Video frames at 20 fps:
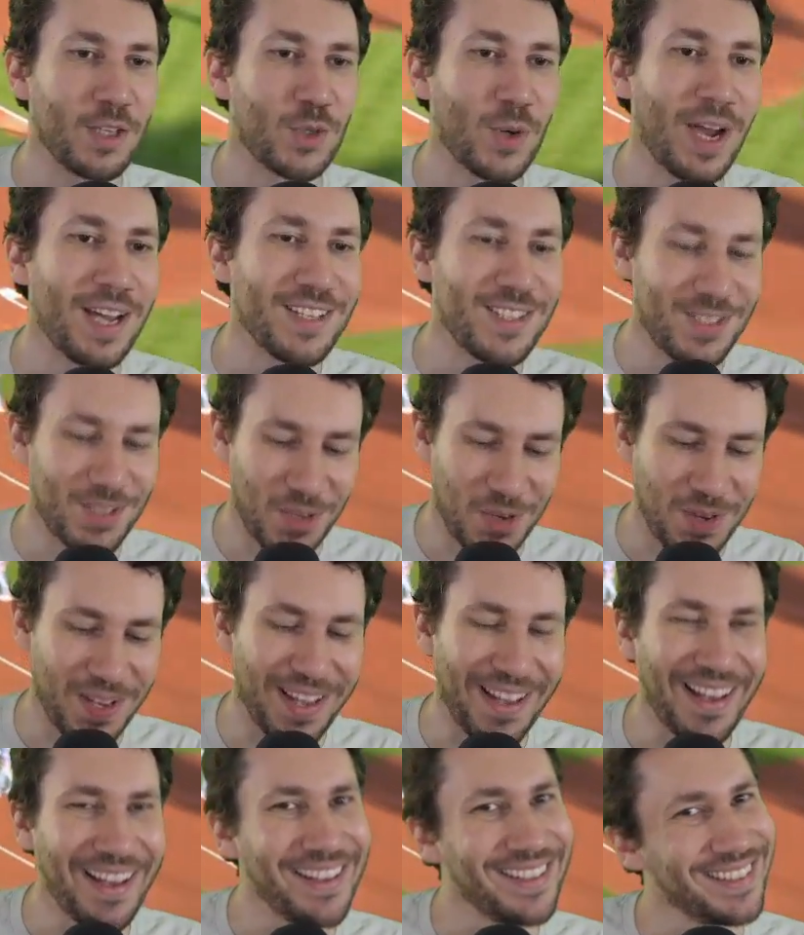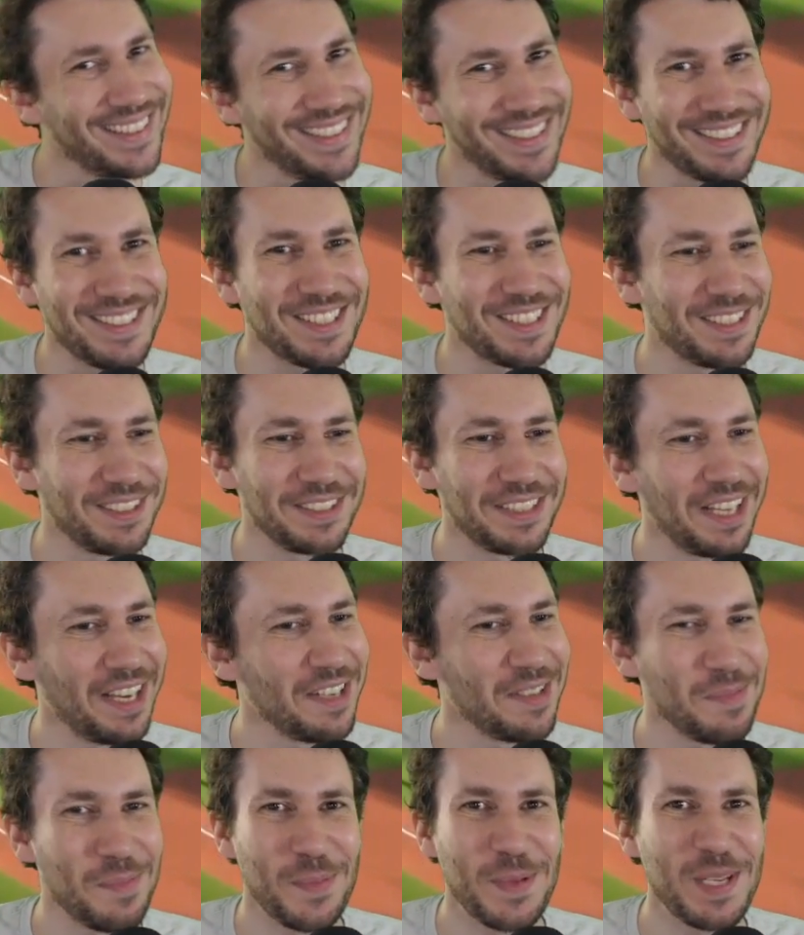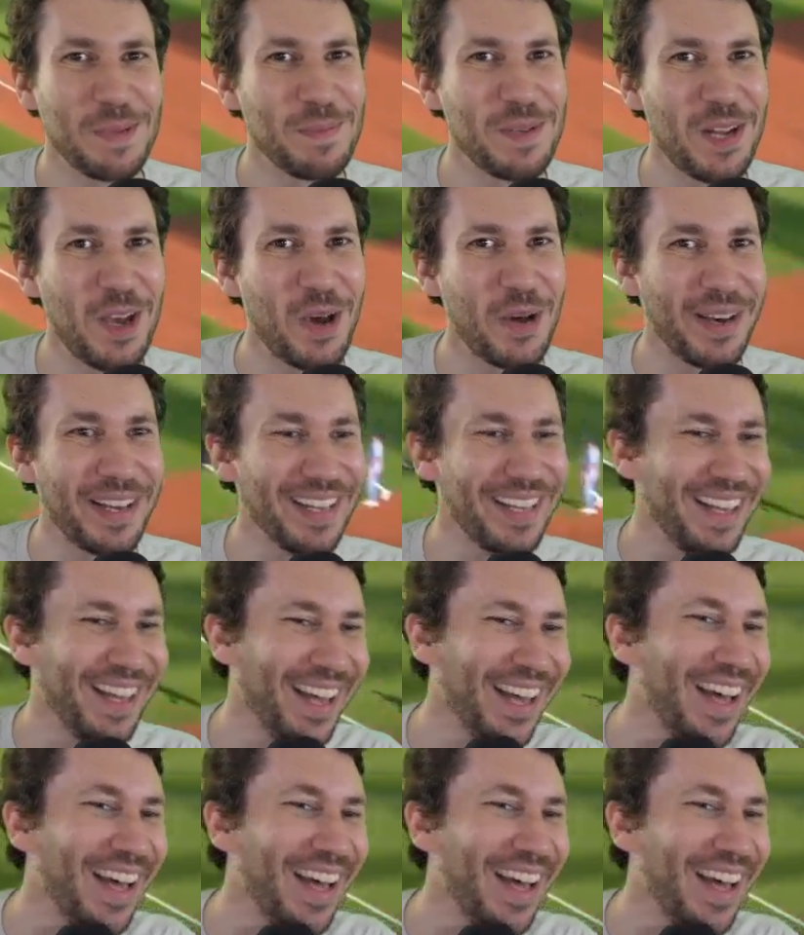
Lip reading: tries to, yeah, it's still not Freak Manoah.